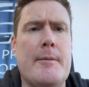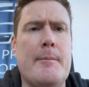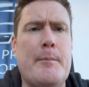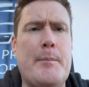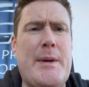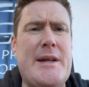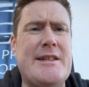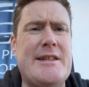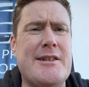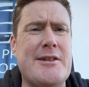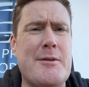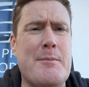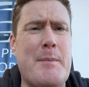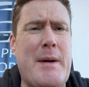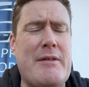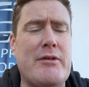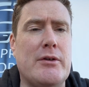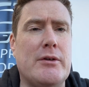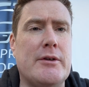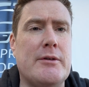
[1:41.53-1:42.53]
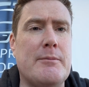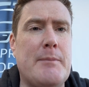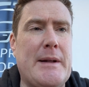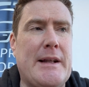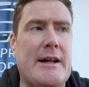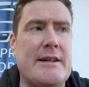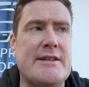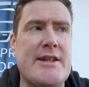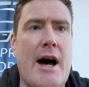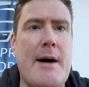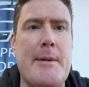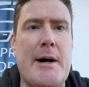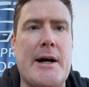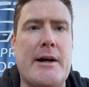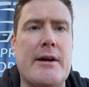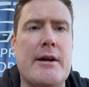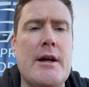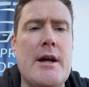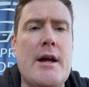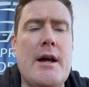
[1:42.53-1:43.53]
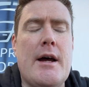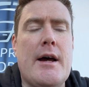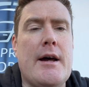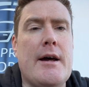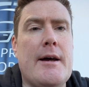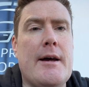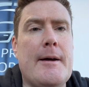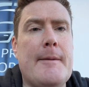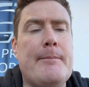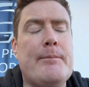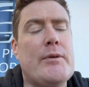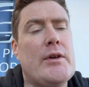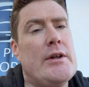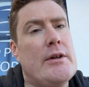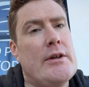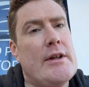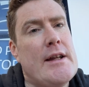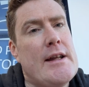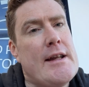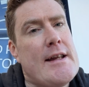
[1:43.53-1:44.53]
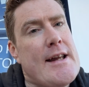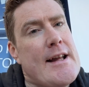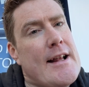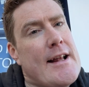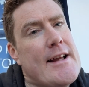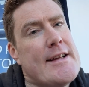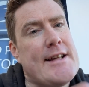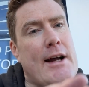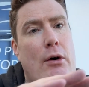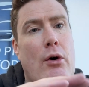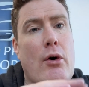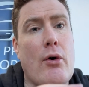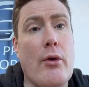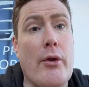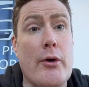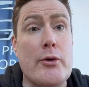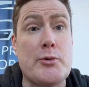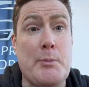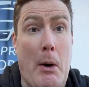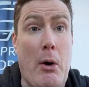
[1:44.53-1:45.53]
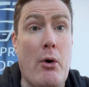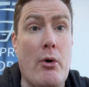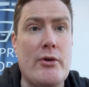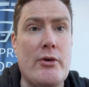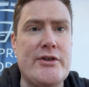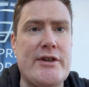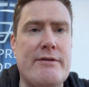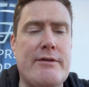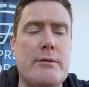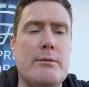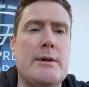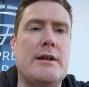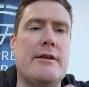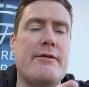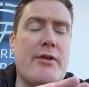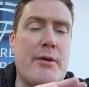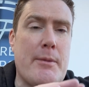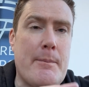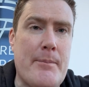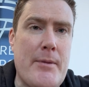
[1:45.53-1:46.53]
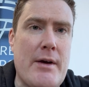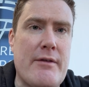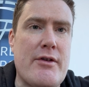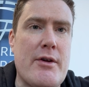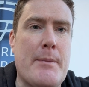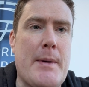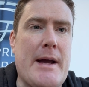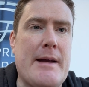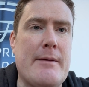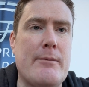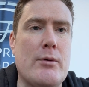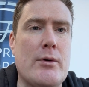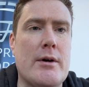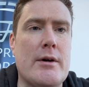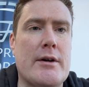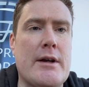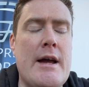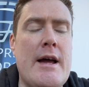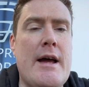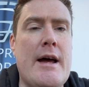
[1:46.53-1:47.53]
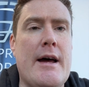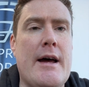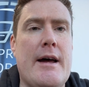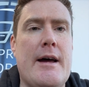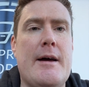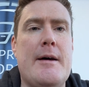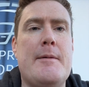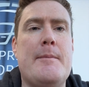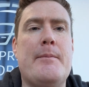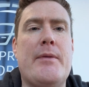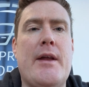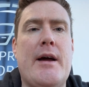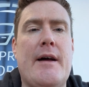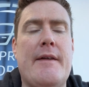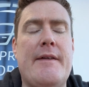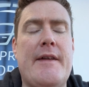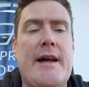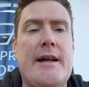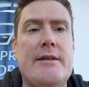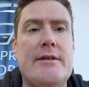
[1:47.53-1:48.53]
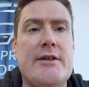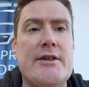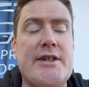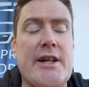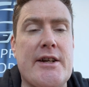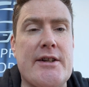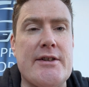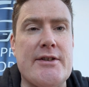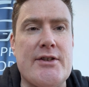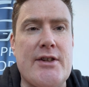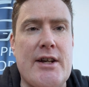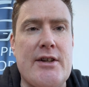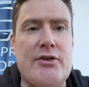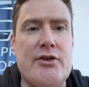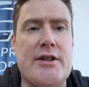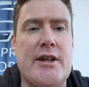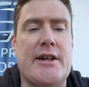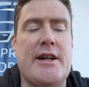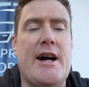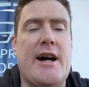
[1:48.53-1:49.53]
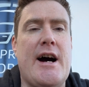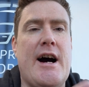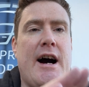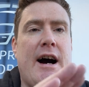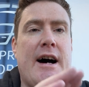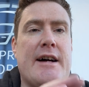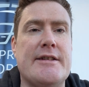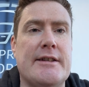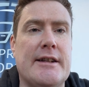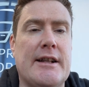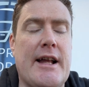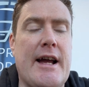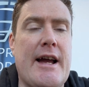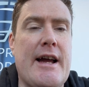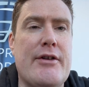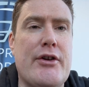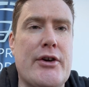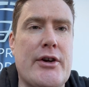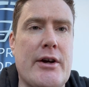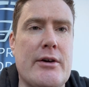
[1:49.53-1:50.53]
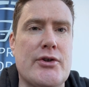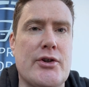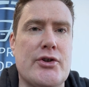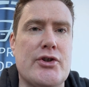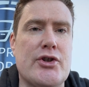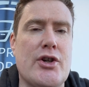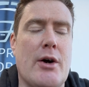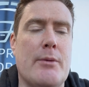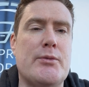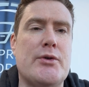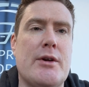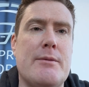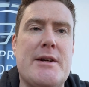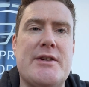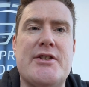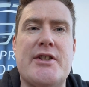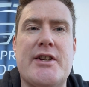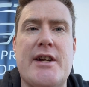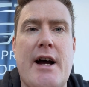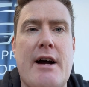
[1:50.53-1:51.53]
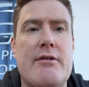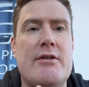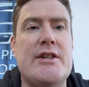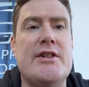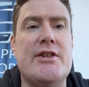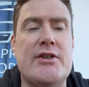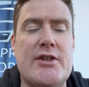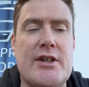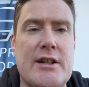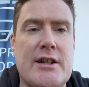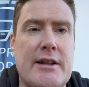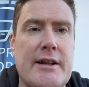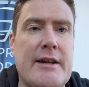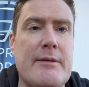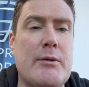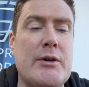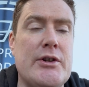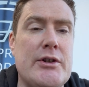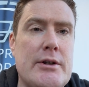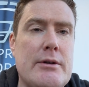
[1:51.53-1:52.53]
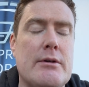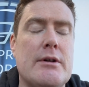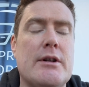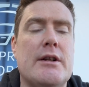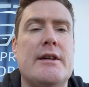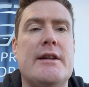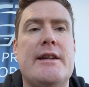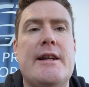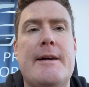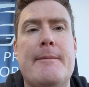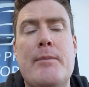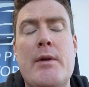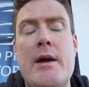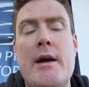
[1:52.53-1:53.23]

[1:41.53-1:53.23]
pitted and beveled, a bit like tarmac. It clears out all those pores, if you will, of the paintwork. And then the second stage is like a hardened layer that goes on top, so it makes the car easy to clean when you do clean it.